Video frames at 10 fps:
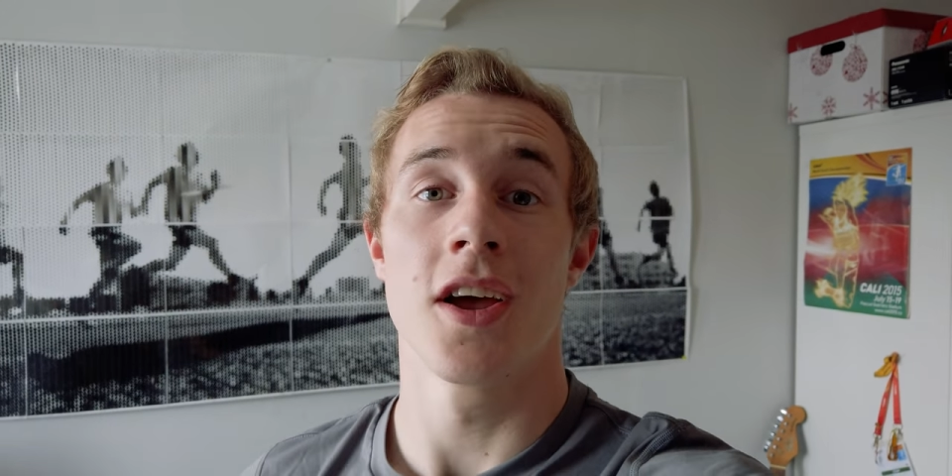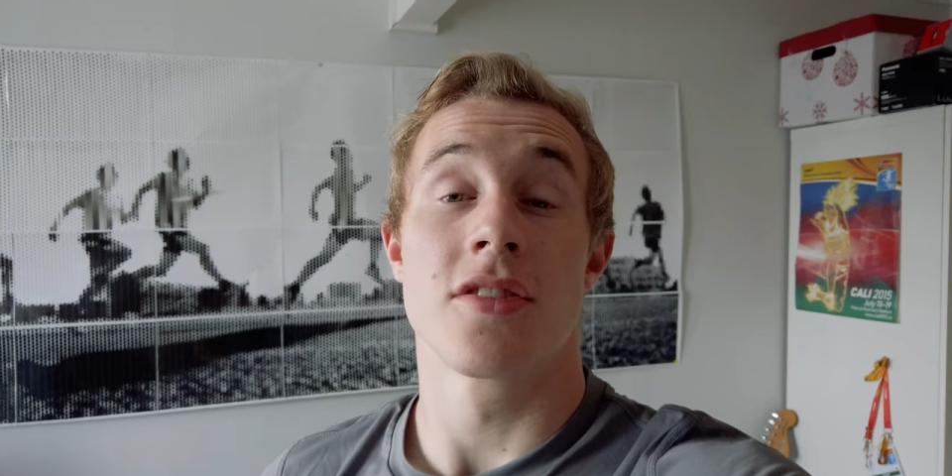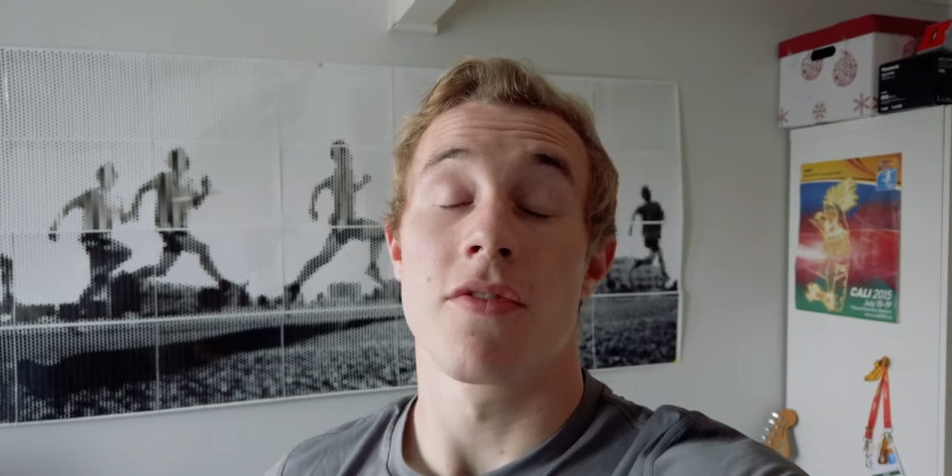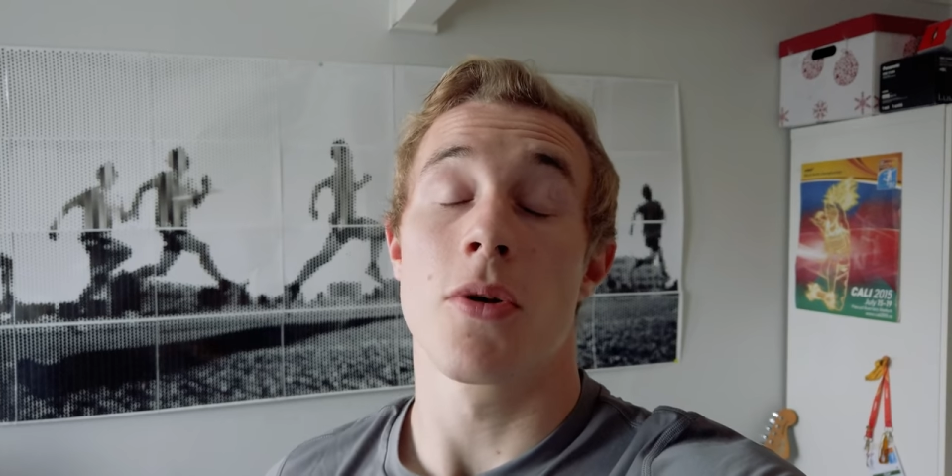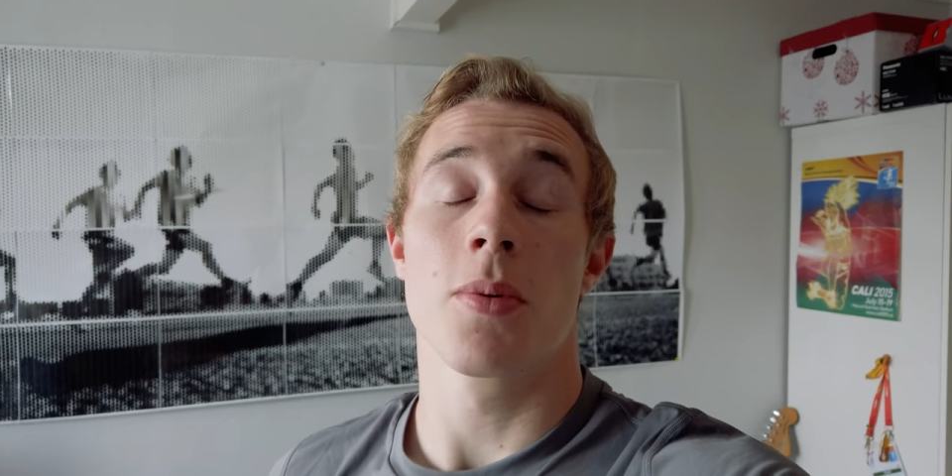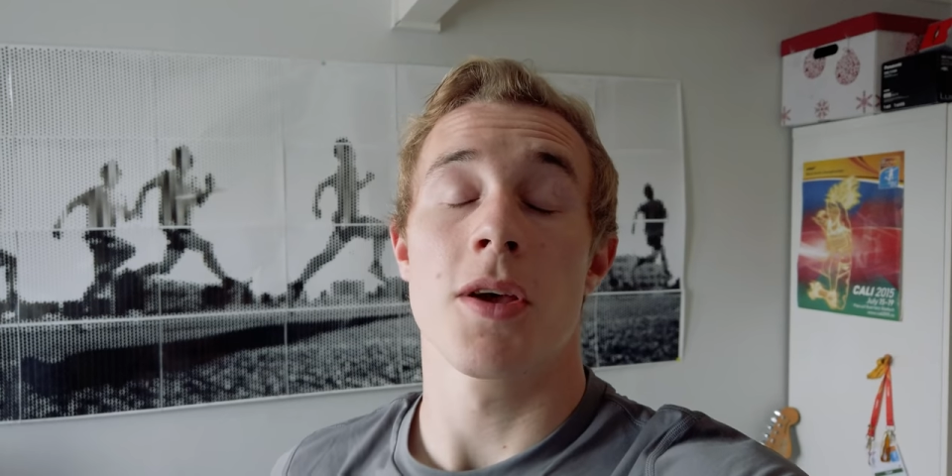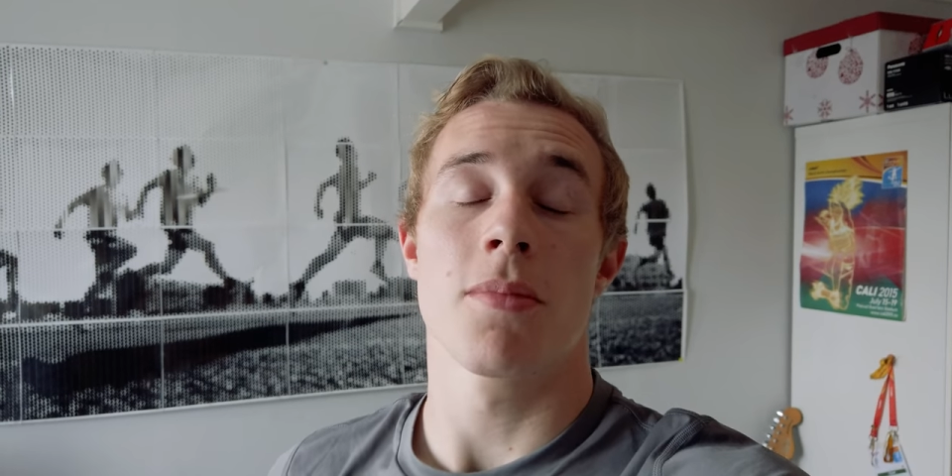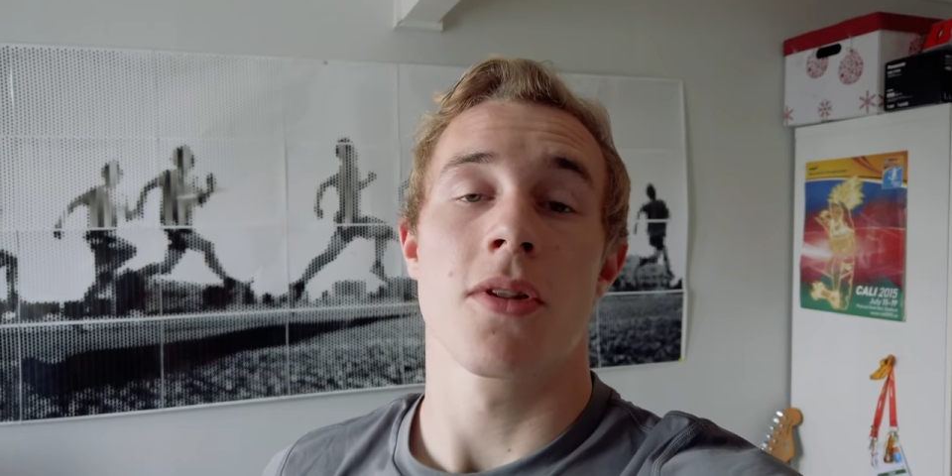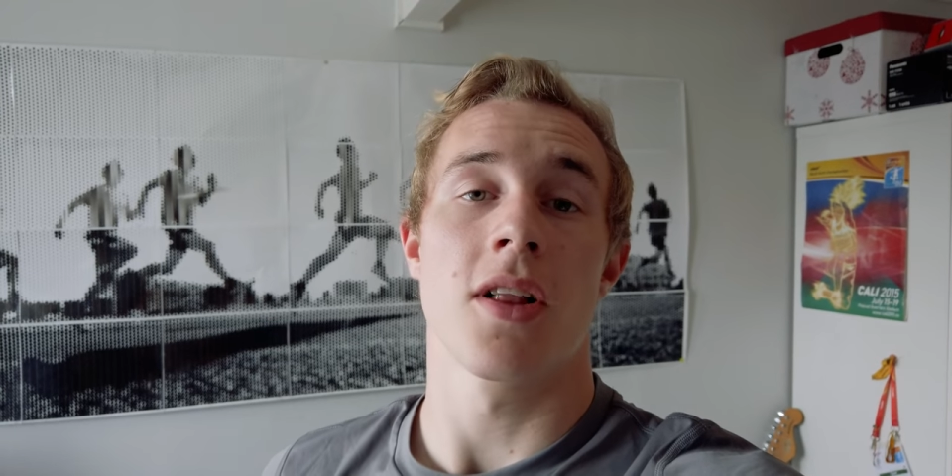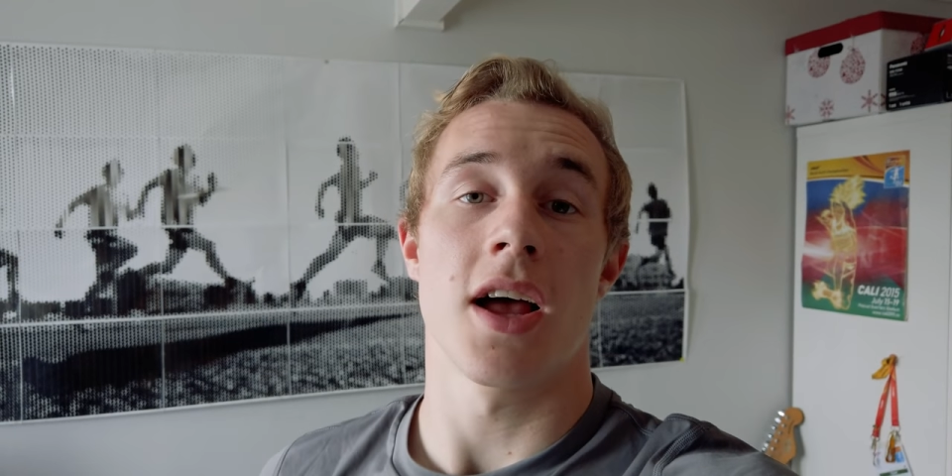Several
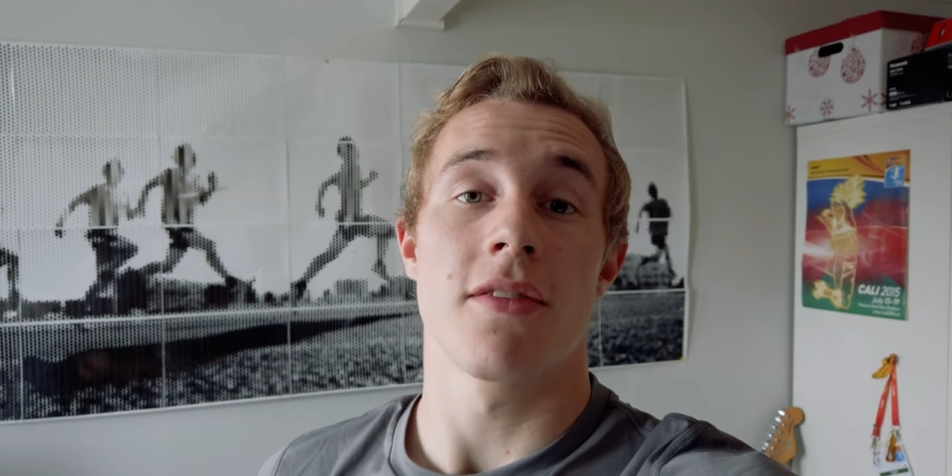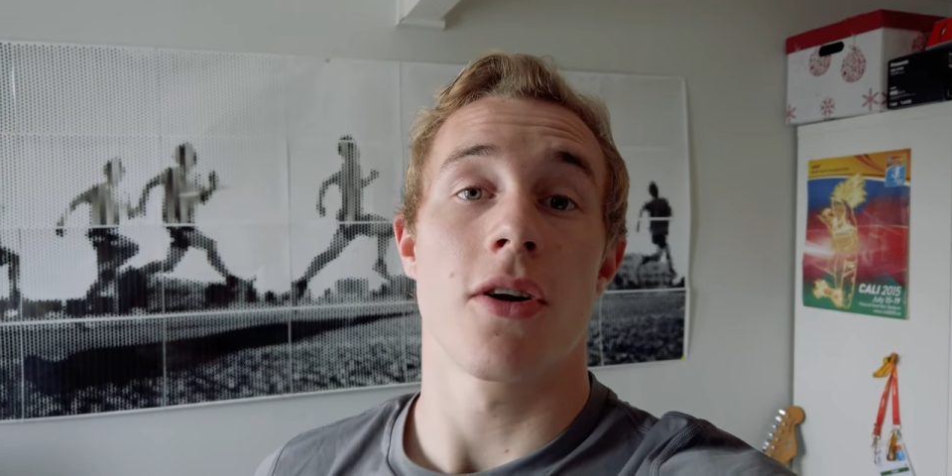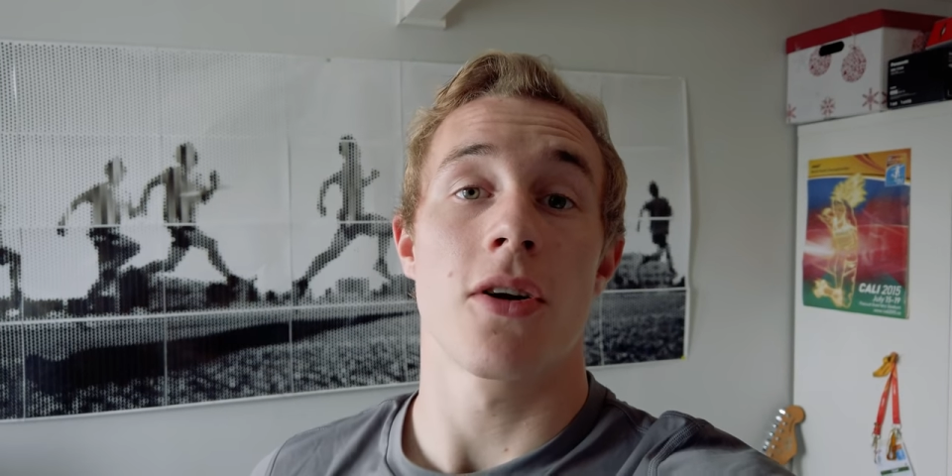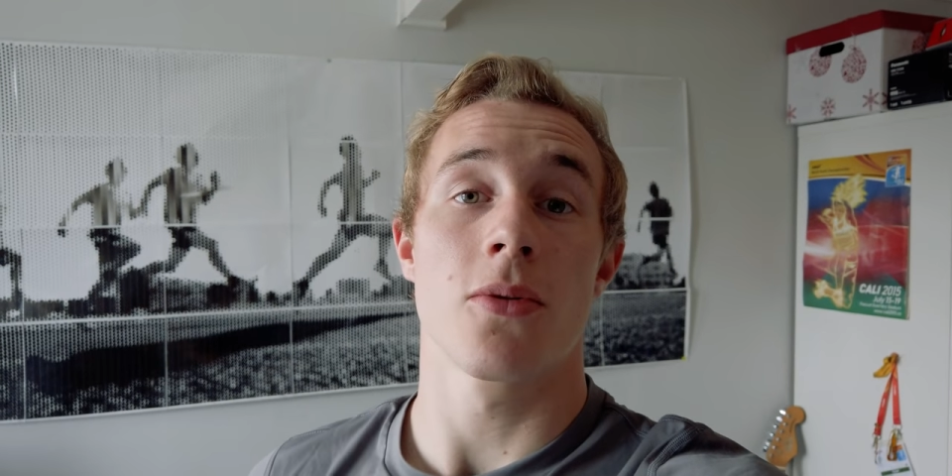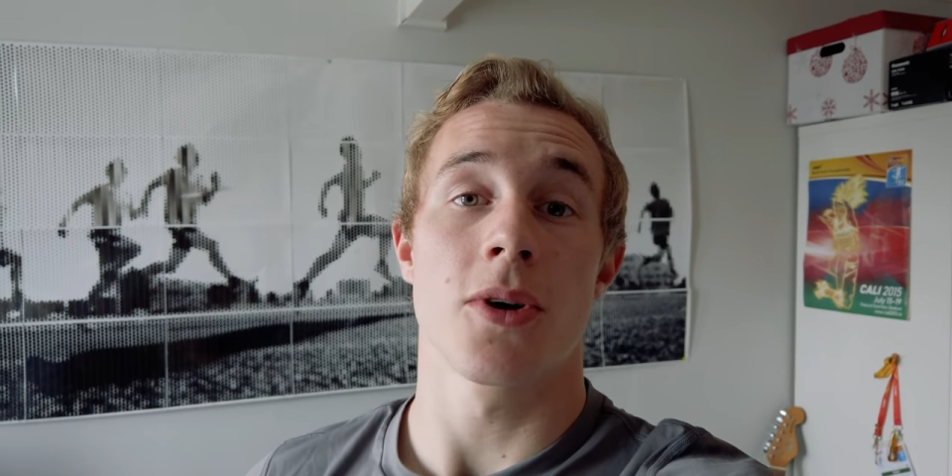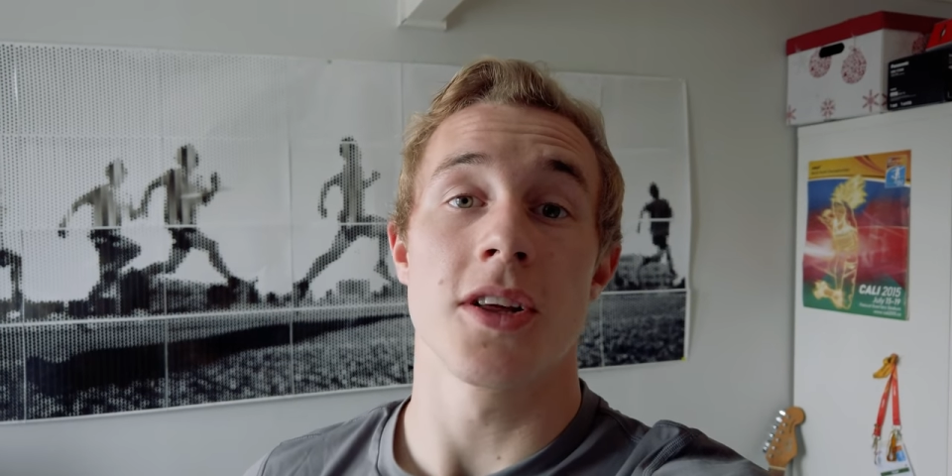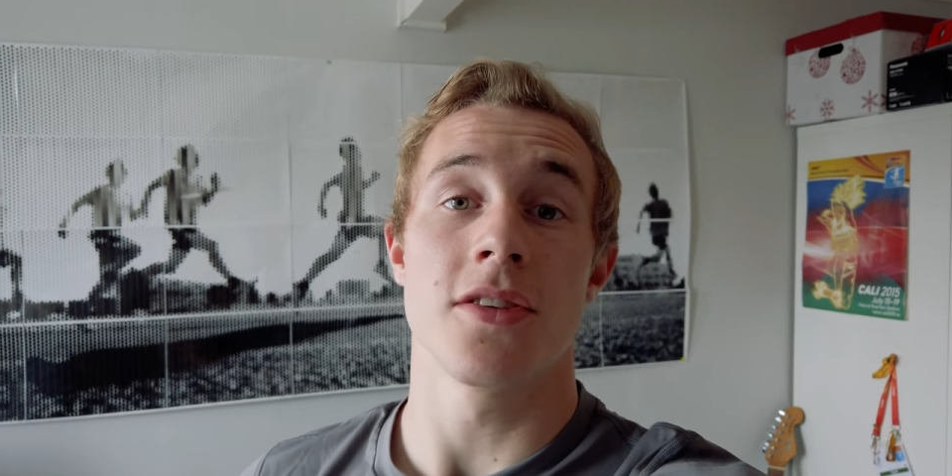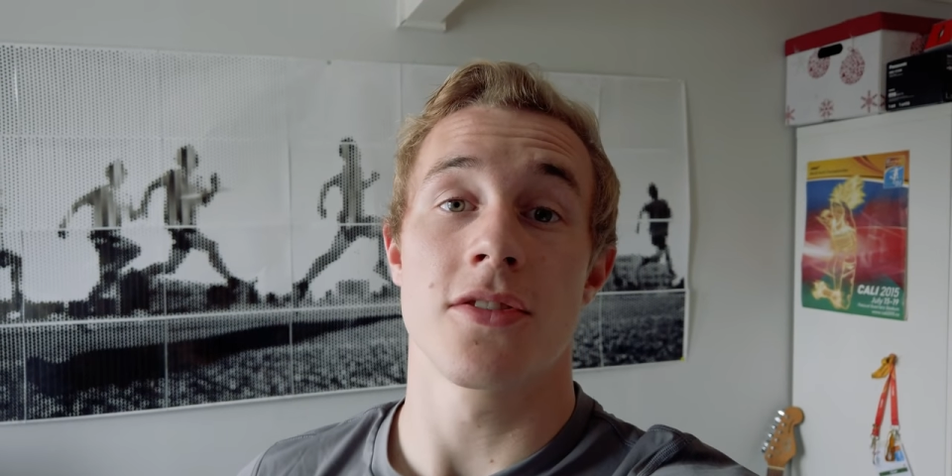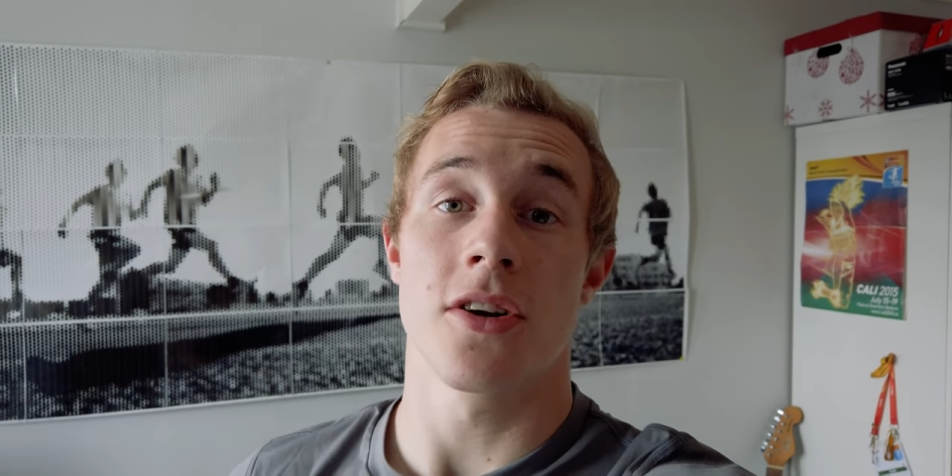people have already